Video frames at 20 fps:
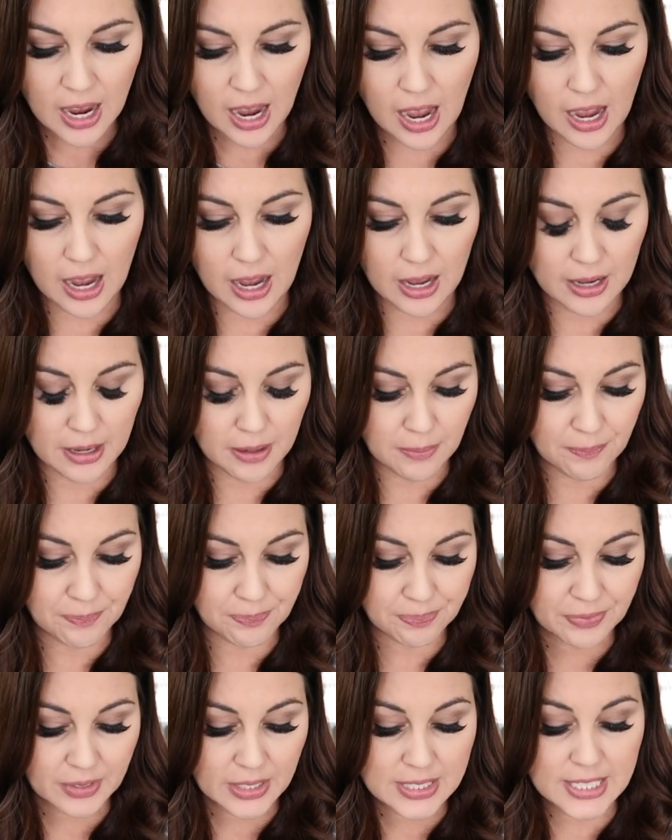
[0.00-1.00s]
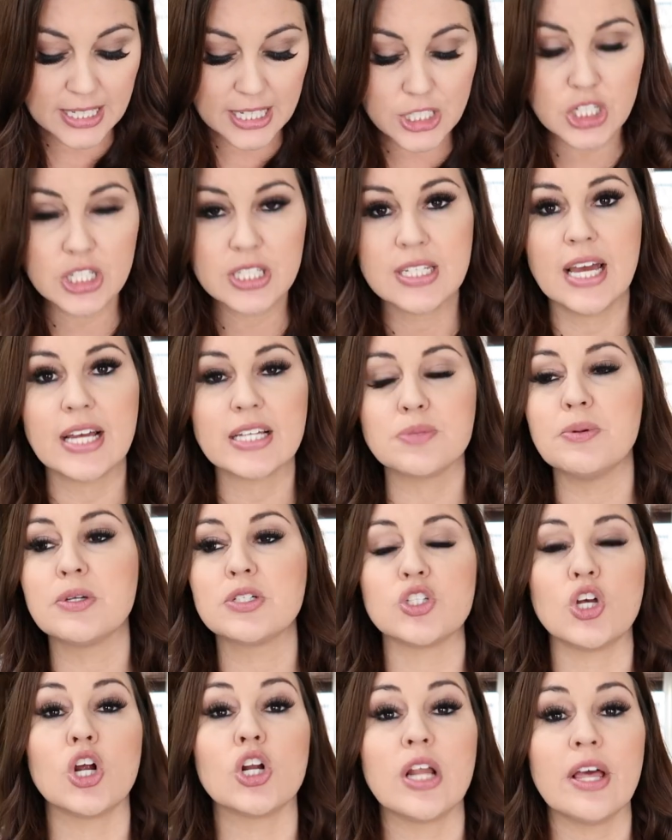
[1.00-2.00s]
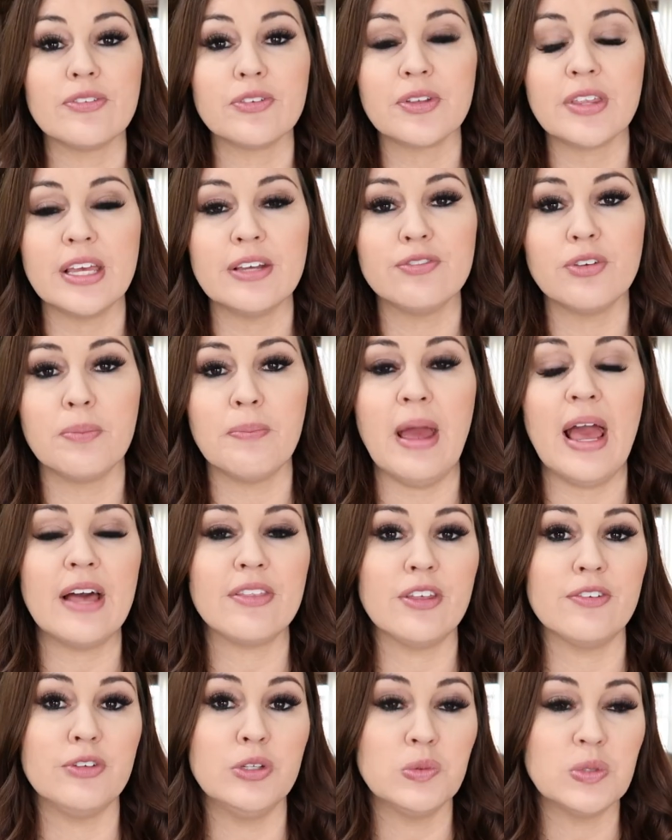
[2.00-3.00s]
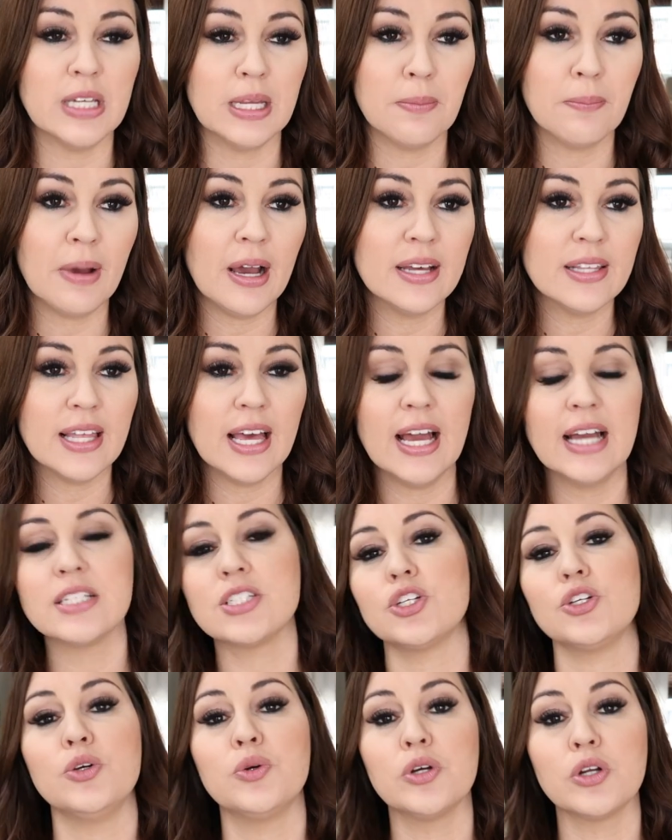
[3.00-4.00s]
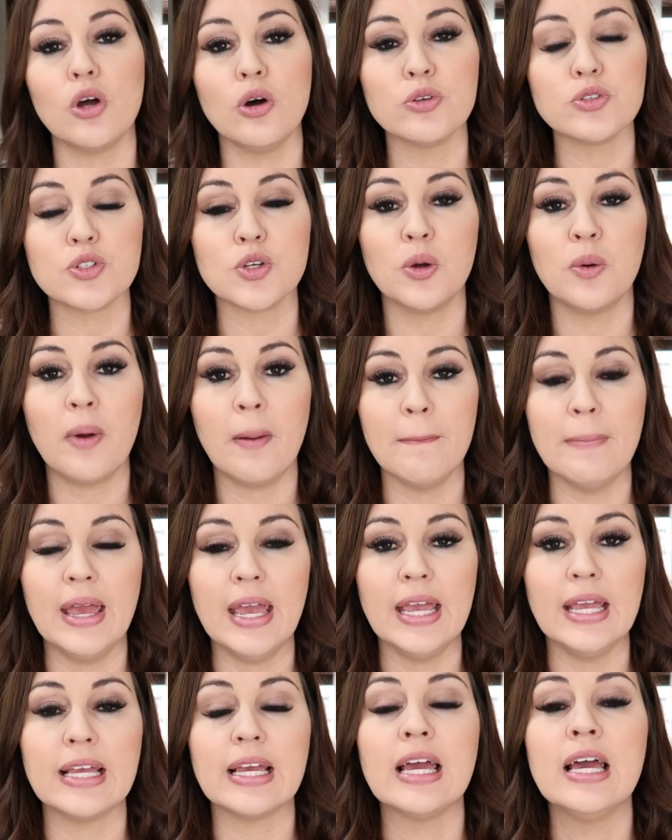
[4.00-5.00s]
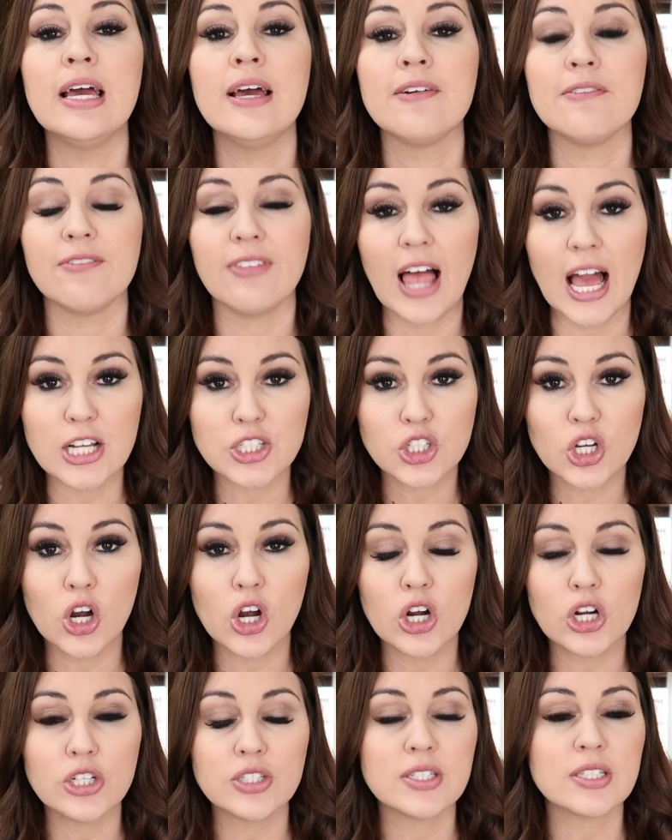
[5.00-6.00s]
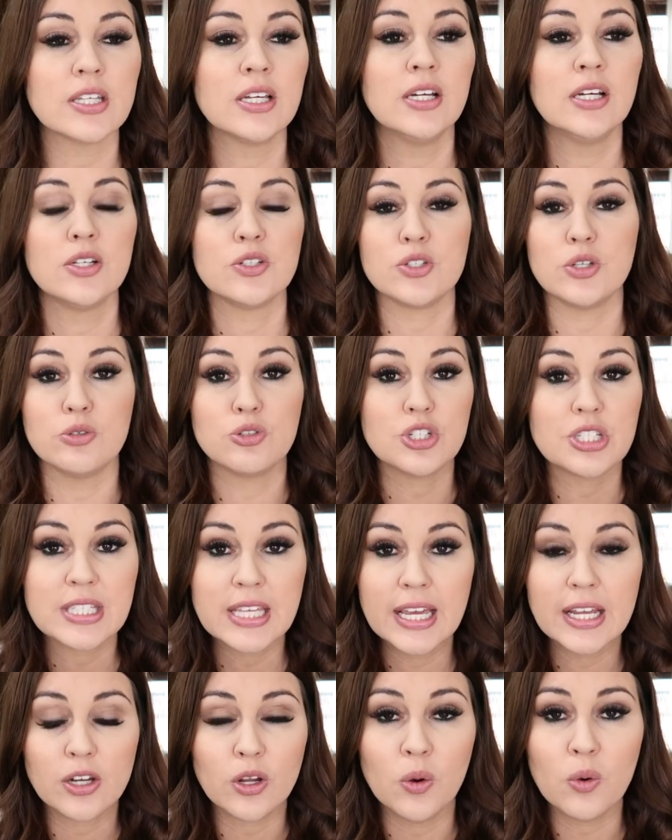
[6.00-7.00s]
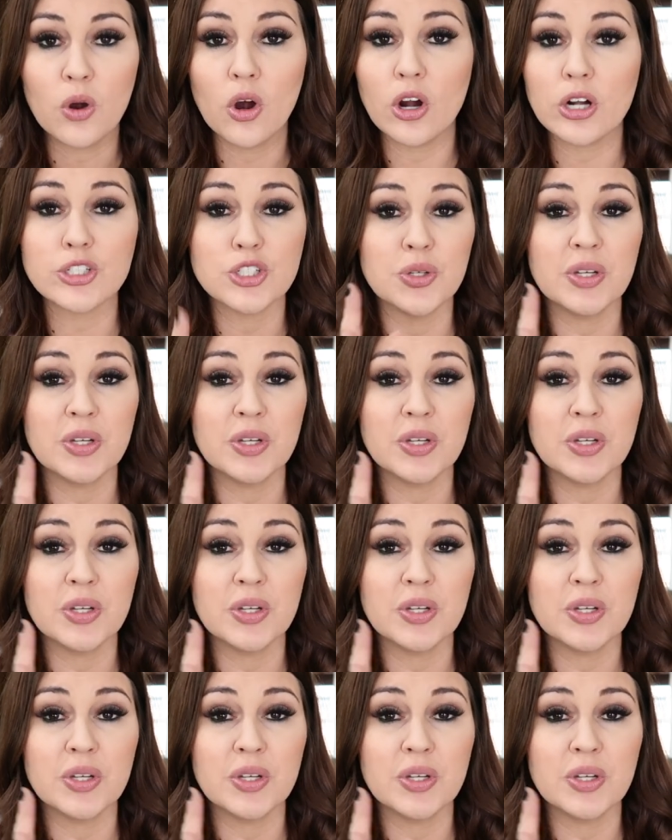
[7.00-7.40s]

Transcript: Um, Teaching textbooks are another thing for math. If you didn't buy that, you could also make flashcards. So just get note cards.